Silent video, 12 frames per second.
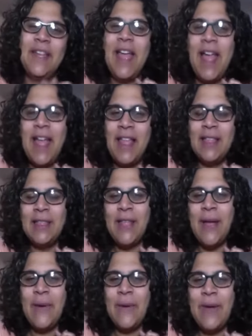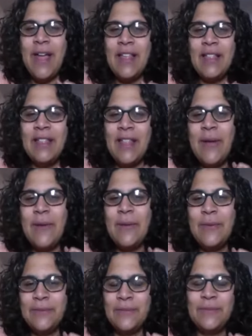Hello,
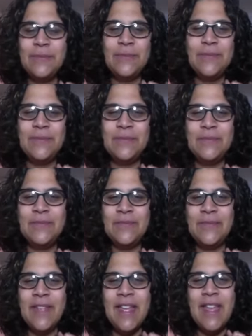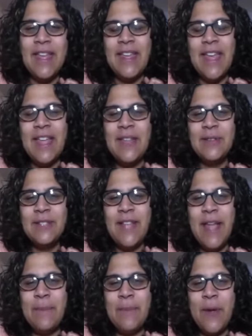hello, can you
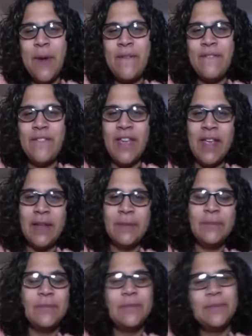stamp your feet?